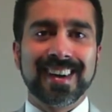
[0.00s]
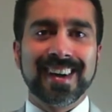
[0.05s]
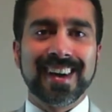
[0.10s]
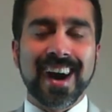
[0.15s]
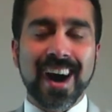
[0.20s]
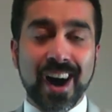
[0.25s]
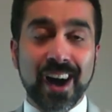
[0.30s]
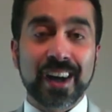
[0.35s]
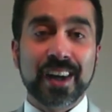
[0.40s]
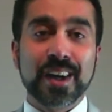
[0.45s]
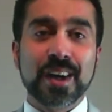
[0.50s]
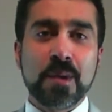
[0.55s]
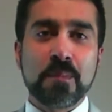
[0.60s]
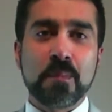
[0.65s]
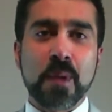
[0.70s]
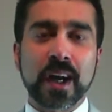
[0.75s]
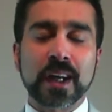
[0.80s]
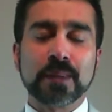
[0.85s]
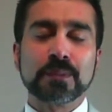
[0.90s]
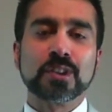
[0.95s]
Hi,
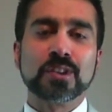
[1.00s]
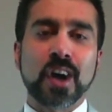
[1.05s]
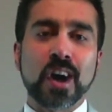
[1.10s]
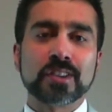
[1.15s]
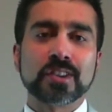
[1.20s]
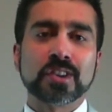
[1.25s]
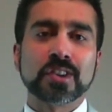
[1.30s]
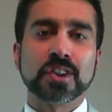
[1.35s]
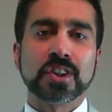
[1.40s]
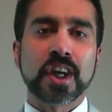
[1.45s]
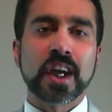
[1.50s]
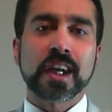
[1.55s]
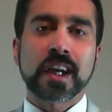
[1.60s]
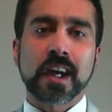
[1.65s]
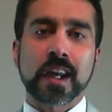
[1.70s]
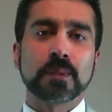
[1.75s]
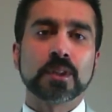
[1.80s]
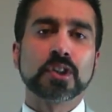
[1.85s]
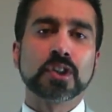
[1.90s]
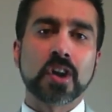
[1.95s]
my name is Nasser Sheikh
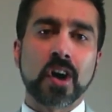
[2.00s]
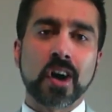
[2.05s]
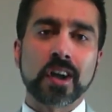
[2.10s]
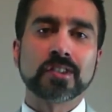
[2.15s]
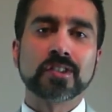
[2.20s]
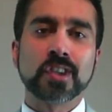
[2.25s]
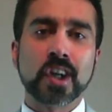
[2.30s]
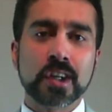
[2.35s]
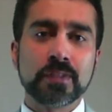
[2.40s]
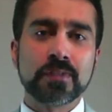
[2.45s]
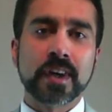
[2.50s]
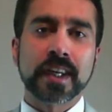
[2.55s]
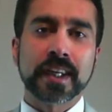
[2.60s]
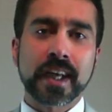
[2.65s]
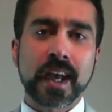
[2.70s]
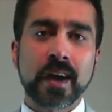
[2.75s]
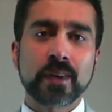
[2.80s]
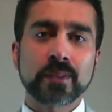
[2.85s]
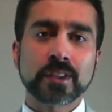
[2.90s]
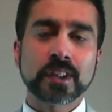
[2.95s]
and I'm a Chartered Certified
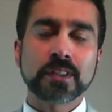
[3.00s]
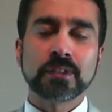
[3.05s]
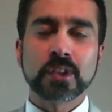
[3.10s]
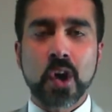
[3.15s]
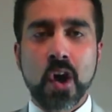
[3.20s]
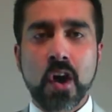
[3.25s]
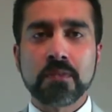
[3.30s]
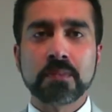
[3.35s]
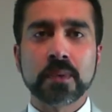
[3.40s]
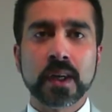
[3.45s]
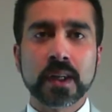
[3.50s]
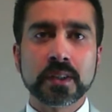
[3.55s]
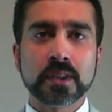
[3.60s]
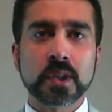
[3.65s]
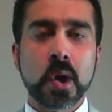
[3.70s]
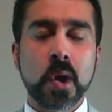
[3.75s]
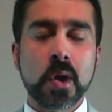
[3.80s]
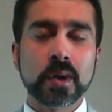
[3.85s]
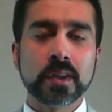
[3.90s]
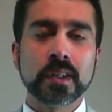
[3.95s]
Accountant with Hoffman &
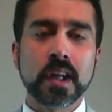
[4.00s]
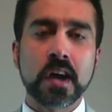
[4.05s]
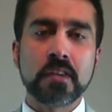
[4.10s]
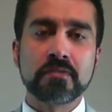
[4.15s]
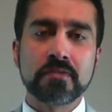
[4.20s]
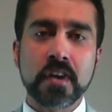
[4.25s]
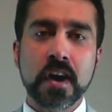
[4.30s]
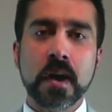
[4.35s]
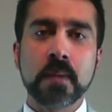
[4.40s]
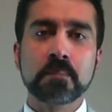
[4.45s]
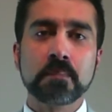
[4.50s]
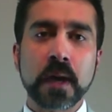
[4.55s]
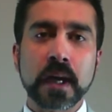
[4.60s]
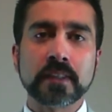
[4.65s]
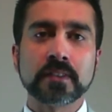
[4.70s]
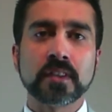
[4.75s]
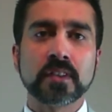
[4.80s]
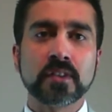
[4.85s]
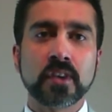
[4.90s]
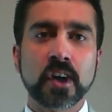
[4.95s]
Cohen, a firm
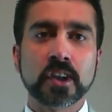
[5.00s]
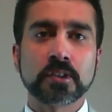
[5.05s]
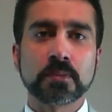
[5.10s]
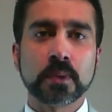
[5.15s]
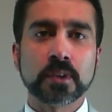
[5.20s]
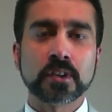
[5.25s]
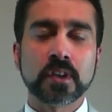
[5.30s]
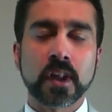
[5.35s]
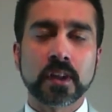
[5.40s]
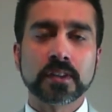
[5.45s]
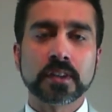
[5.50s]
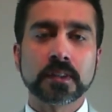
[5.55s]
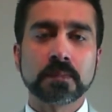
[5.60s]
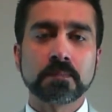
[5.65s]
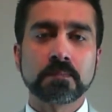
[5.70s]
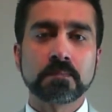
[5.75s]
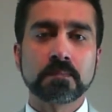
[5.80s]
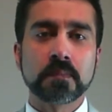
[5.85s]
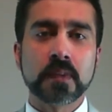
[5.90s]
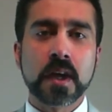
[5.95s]
based in Knightsbridge, London.
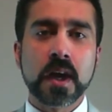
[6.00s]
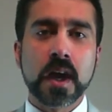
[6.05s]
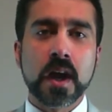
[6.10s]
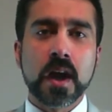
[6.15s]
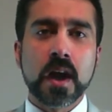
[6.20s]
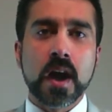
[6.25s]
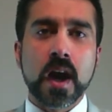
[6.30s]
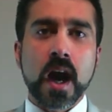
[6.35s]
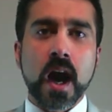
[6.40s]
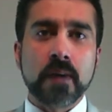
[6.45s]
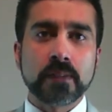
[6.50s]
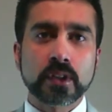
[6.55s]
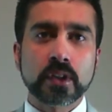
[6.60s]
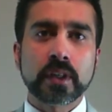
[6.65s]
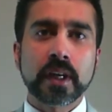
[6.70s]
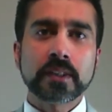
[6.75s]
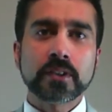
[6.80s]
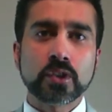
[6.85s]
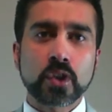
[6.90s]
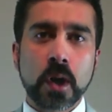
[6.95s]

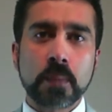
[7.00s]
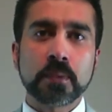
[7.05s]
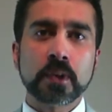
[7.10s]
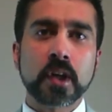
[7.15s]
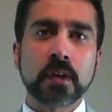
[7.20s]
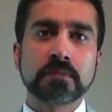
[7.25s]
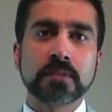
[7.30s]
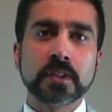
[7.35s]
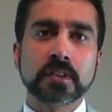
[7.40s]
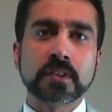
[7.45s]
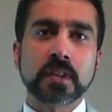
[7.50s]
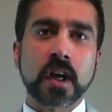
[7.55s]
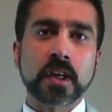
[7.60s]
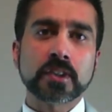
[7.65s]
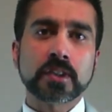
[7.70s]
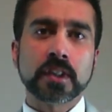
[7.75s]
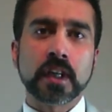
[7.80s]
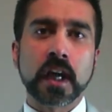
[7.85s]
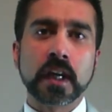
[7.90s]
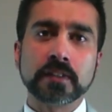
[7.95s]
Today's topic of
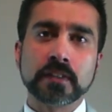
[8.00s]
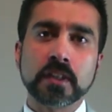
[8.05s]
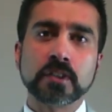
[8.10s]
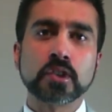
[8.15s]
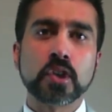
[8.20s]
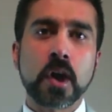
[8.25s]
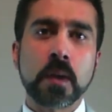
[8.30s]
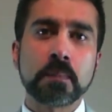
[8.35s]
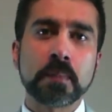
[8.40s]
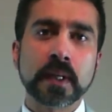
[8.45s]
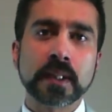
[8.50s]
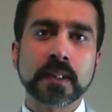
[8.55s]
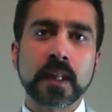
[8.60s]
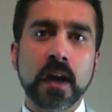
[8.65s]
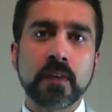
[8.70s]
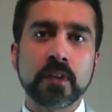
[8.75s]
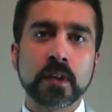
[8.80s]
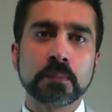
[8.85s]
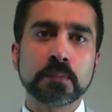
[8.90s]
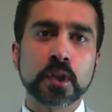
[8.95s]
discussion is a topic
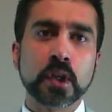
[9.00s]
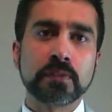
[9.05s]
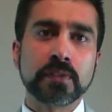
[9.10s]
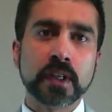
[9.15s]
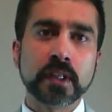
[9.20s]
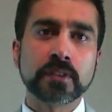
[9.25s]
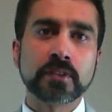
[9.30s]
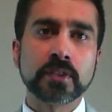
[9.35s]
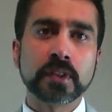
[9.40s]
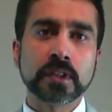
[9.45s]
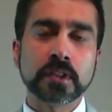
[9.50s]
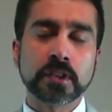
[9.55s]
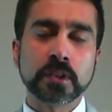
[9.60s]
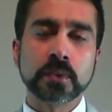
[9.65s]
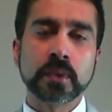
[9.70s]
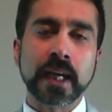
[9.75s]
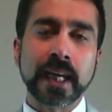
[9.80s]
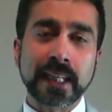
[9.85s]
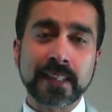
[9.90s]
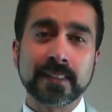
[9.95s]
that will be of interest to
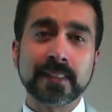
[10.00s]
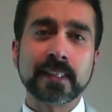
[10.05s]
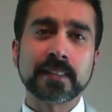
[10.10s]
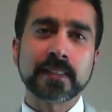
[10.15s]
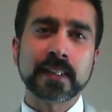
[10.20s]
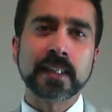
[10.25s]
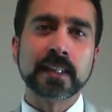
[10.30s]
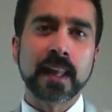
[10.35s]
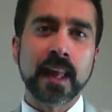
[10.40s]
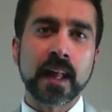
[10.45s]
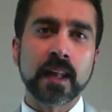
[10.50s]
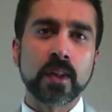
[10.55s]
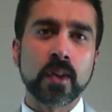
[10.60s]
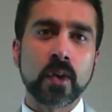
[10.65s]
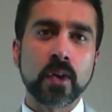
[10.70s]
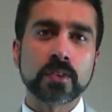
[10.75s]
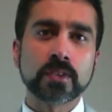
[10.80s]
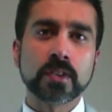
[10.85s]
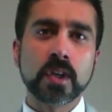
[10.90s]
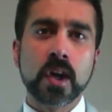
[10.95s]
the existing
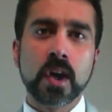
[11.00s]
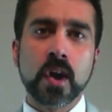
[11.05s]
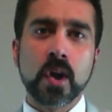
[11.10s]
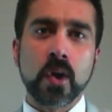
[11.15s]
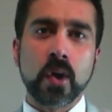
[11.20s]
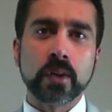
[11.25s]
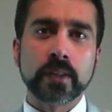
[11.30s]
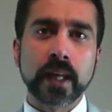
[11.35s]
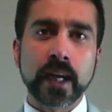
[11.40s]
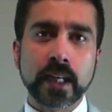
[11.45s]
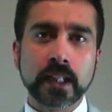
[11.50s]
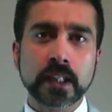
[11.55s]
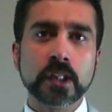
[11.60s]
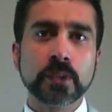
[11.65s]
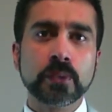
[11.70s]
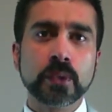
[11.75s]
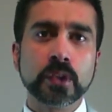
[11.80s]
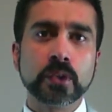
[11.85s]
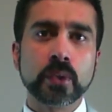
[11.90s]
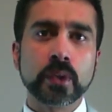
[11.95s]
landlords or the
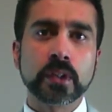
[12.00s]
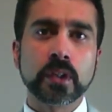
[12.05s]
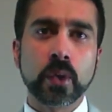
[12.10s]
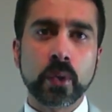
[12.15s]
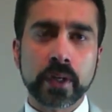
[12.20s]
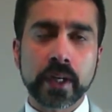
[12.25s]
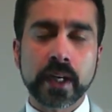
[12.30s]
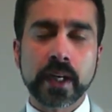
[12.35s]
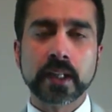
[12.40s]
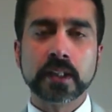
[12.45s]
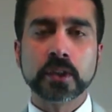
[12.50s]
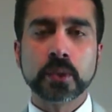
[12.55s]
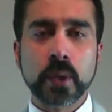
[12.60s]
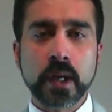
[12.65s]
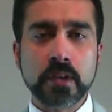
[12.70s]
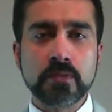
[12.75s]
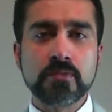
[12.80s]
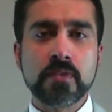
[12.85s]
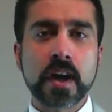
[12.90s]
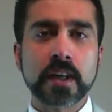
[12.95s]
individuals looking into
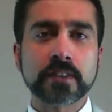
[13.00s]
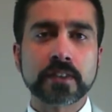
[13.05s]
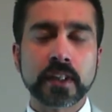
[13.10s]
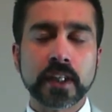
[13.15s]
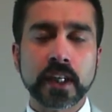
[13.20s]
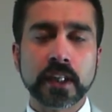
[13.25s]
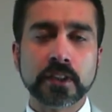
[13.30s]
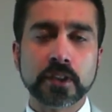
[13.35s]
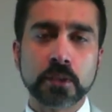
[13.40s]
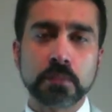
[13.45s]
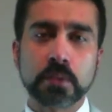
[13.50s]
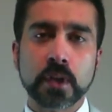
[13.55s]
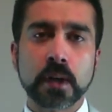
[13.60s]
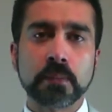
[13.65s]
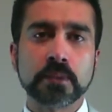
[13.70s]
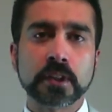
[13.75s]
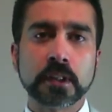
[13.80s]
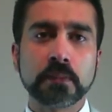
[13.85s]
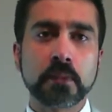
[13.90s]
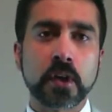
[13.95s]
investing into
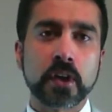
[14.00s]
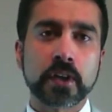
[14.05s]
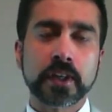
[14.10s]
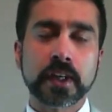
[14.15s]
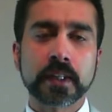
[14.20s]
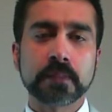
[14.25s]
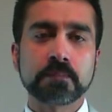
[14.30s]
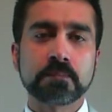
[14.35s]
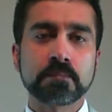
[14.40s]
property market.